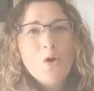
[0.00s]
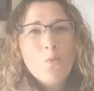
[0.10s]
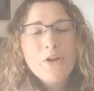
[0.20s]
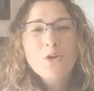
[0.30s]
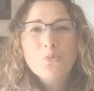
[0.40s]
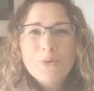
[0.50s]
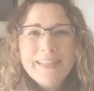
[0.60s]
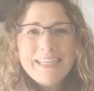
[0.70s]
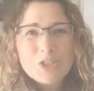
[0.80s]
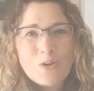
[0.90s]
What you're
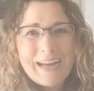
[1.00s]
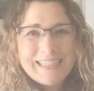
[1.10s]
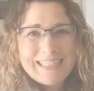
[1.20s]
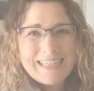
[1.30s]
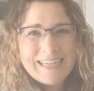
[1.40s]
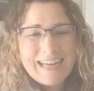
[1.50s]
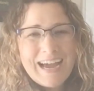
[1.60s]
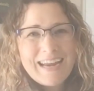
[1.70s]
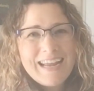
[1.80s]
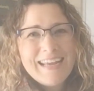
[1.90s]
really trying to get
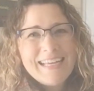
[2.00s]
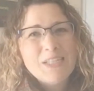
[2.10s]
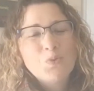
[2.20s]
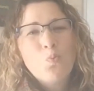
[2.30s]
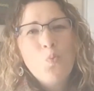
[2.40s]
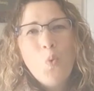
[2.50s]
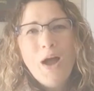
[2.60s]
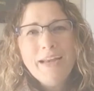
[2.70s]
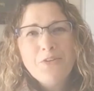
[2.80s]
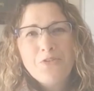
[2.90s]
at is,
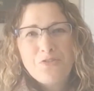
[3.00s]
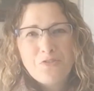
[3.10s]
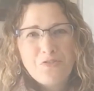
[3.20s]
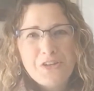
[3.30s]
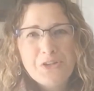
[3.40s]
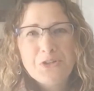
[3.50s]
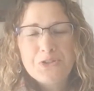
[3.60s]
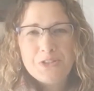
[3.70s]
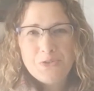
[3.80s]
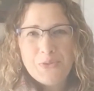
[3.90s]
what
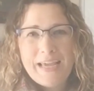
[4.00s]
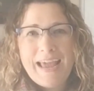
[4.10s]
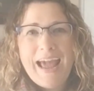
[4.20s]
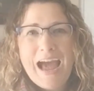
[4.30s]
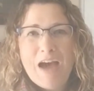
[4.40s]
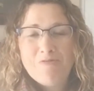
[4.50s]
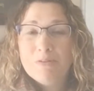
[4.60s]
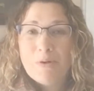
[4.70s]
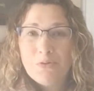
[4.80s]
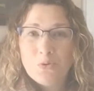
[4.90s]
fears do they have
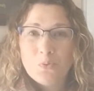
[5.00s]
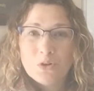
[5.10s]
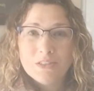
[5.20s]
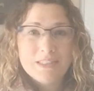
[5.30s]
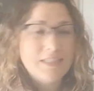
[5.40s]
about the world